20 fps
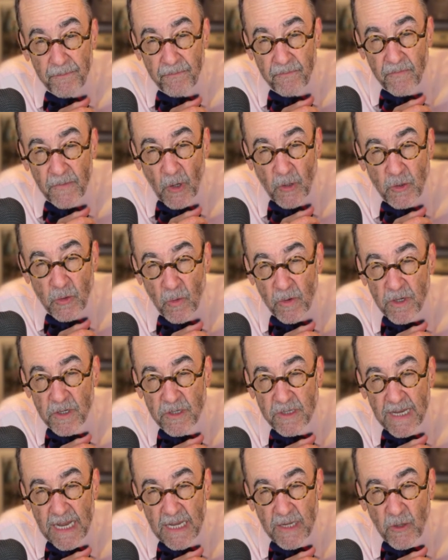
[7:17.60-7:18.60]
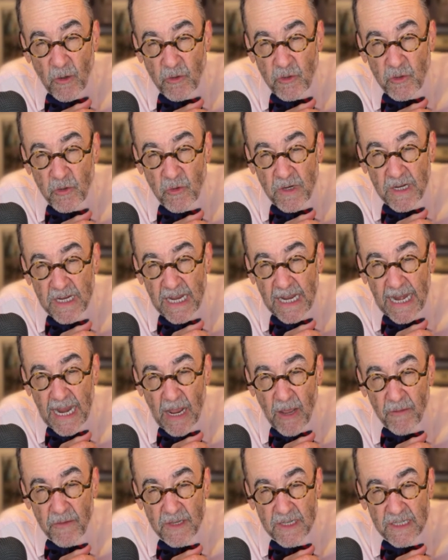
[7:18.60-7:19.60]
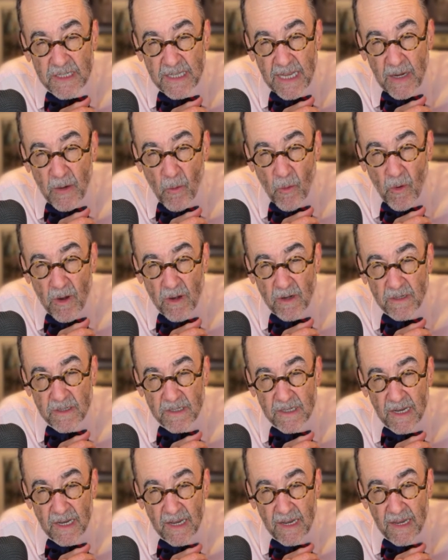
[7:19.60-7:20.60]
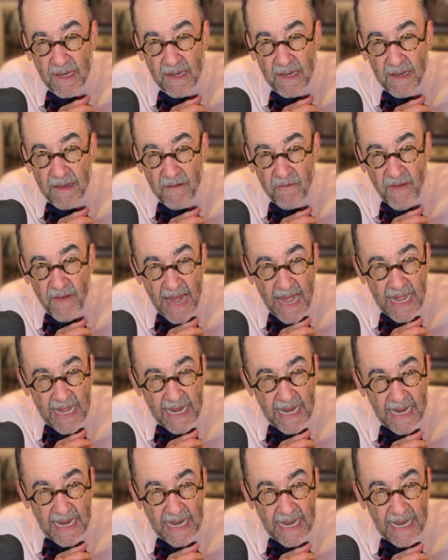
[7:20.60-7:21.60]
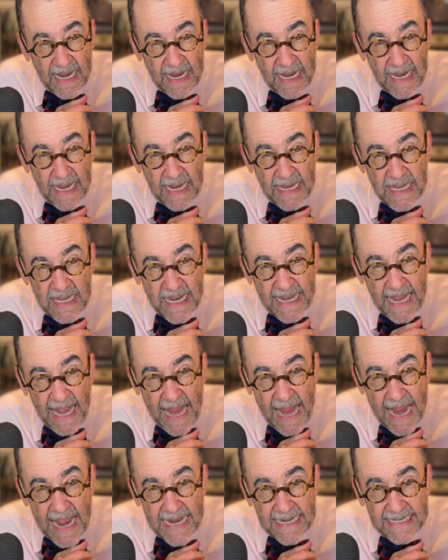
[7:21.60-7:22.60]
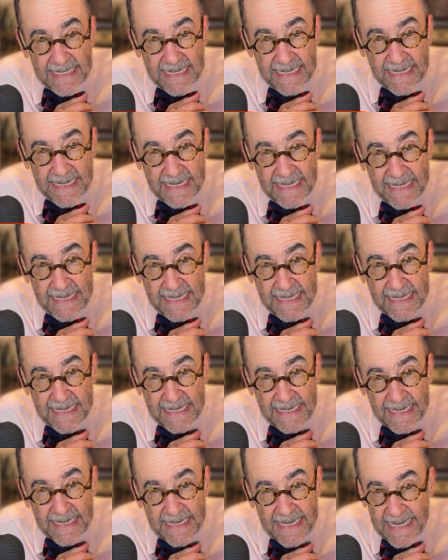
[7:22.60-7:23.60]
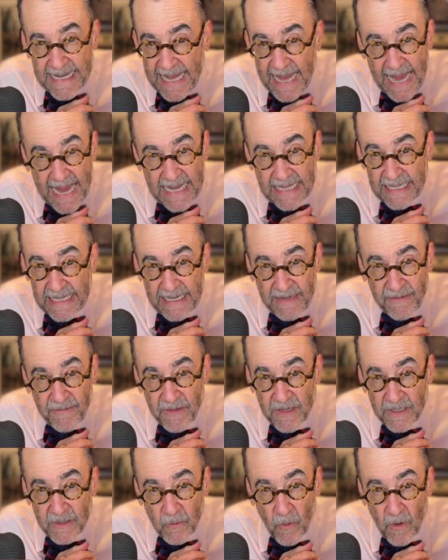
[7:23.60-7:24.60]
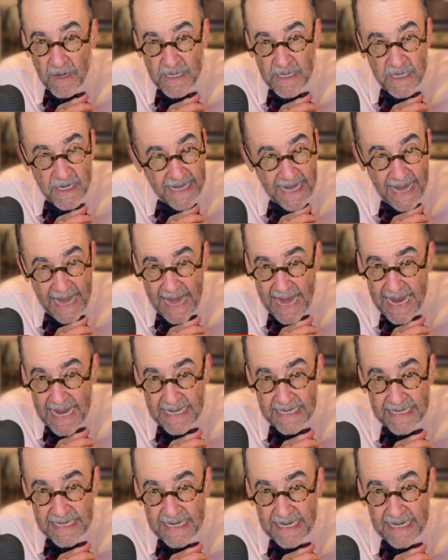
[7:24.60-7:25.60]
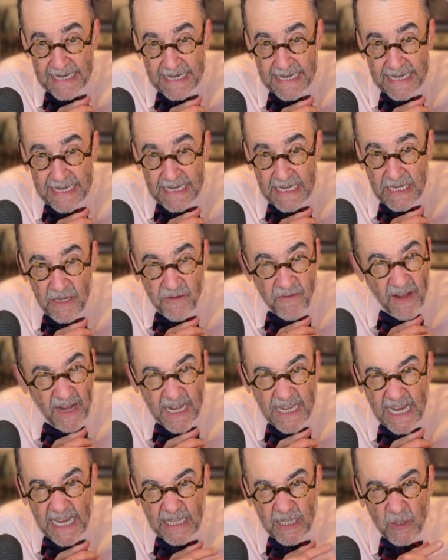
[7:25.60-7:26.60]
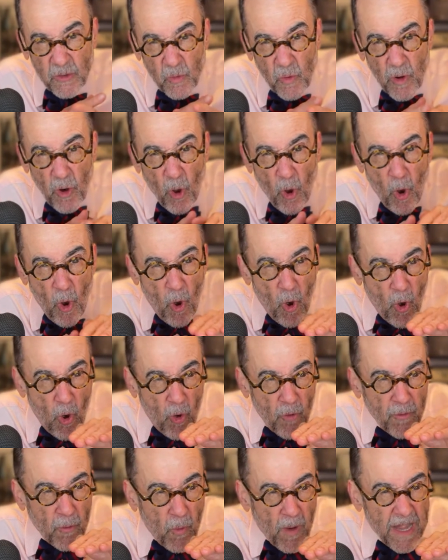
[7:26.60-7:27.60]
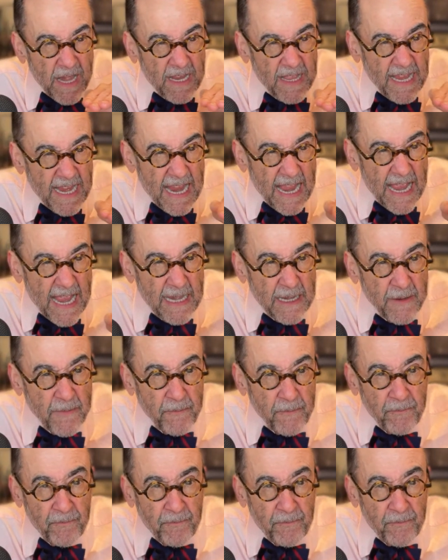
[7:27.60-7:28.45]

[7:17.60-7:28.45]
Don't you understand? Don't you get how this thing works? Fani, you can't. You can't leave this one. You can't. You've got to take this one all the way to the end.